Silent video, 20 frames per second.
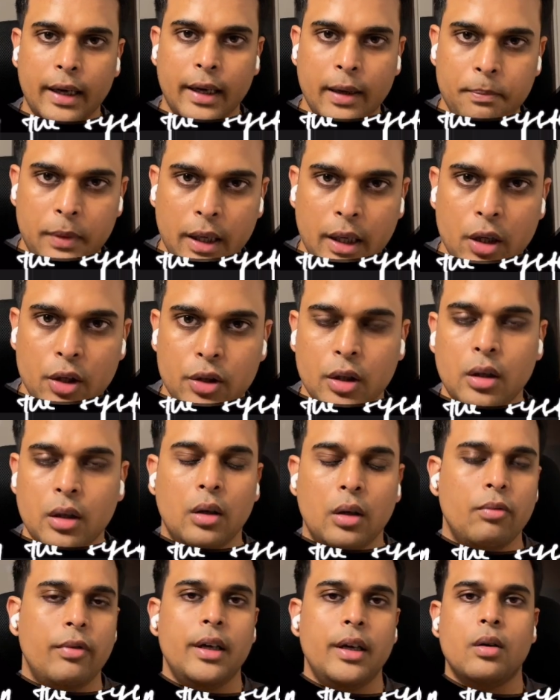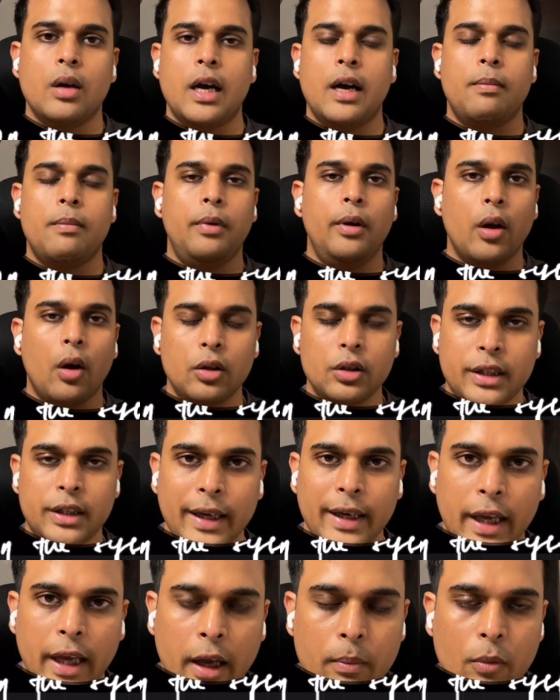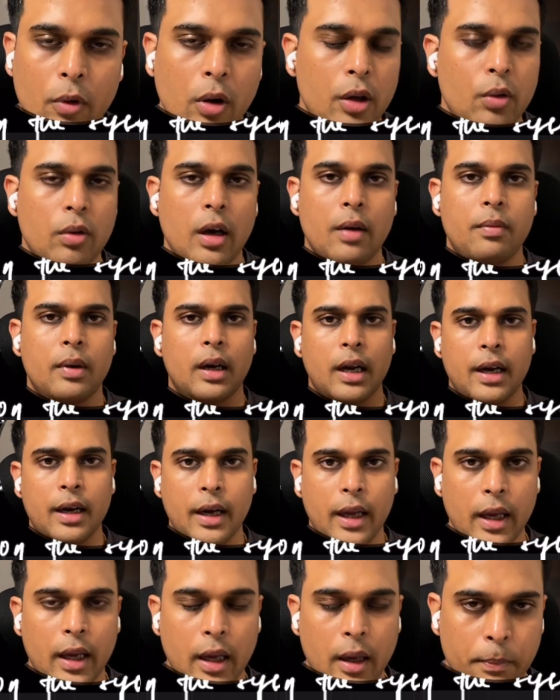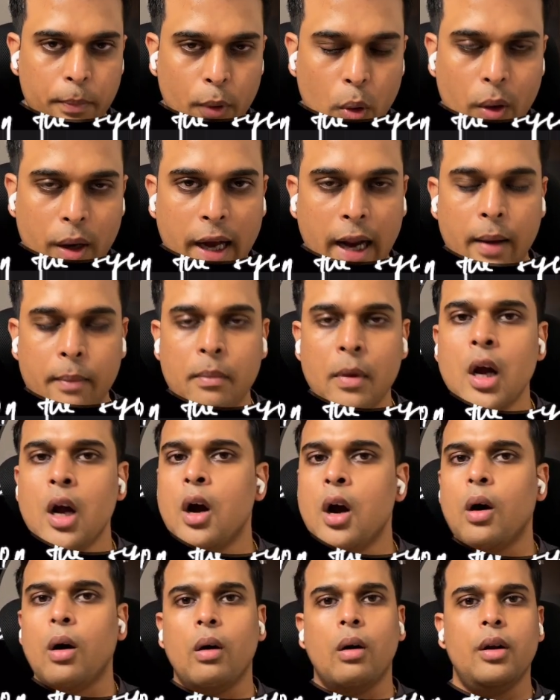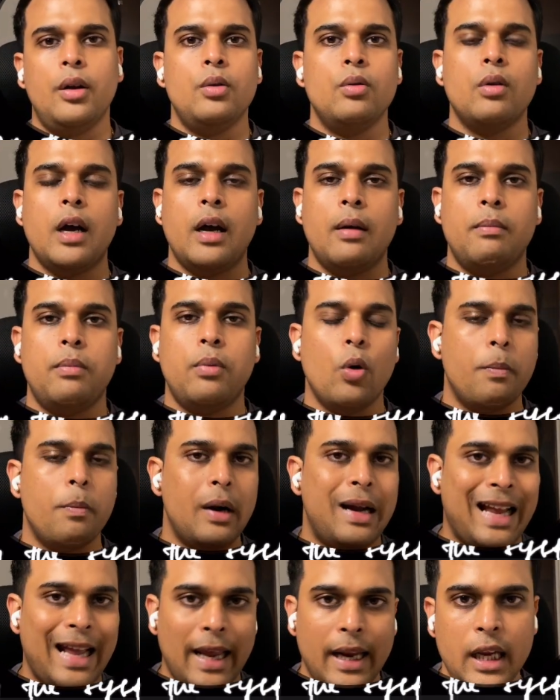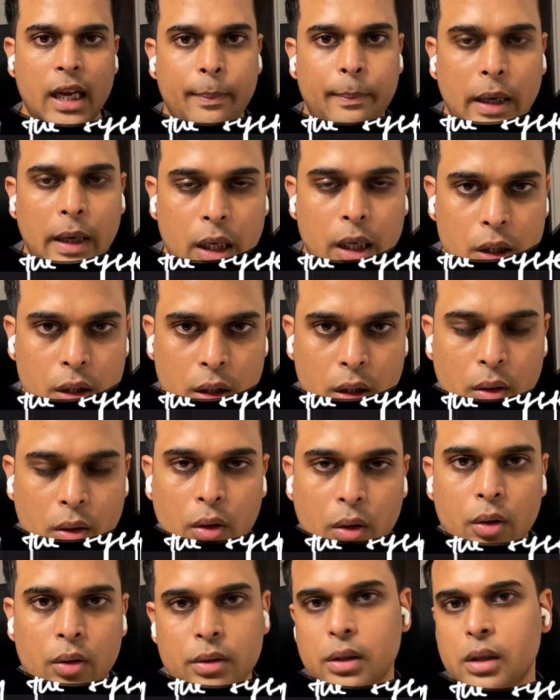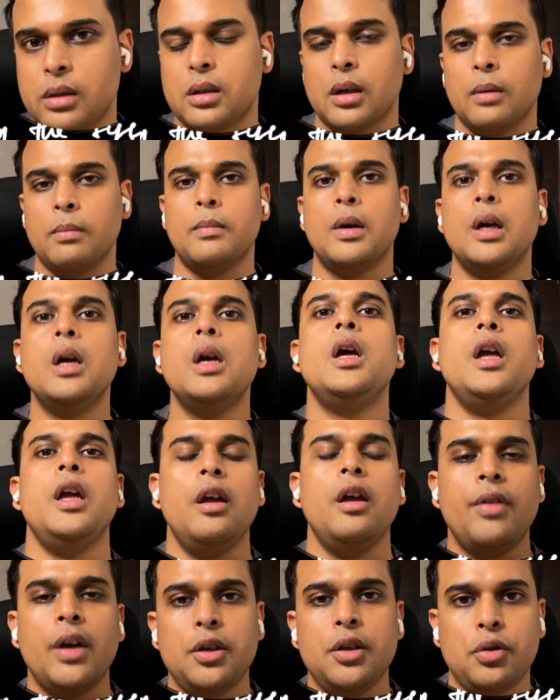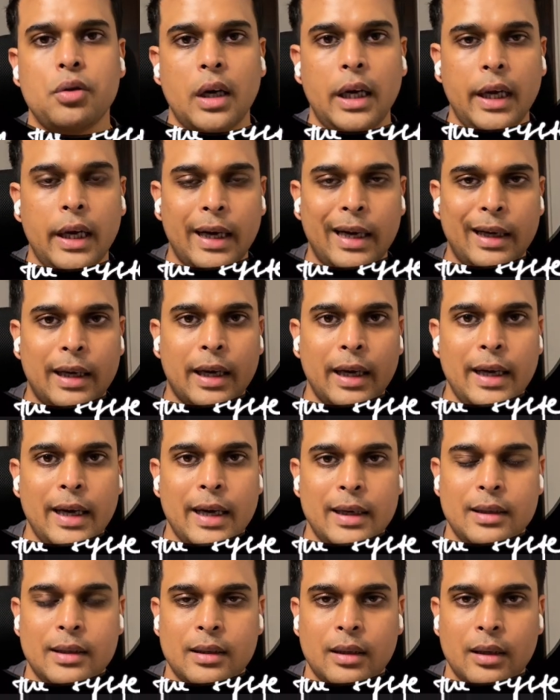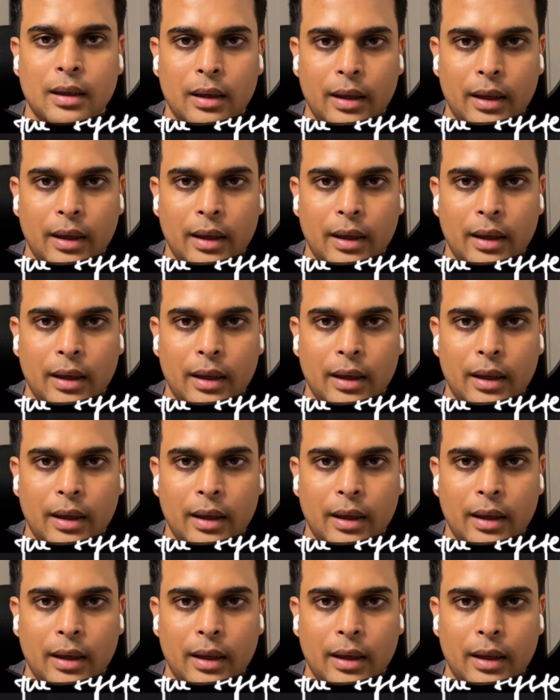an application, you have launched a game, or you have run a program, or you have opened any application on your system. Eventually, it creates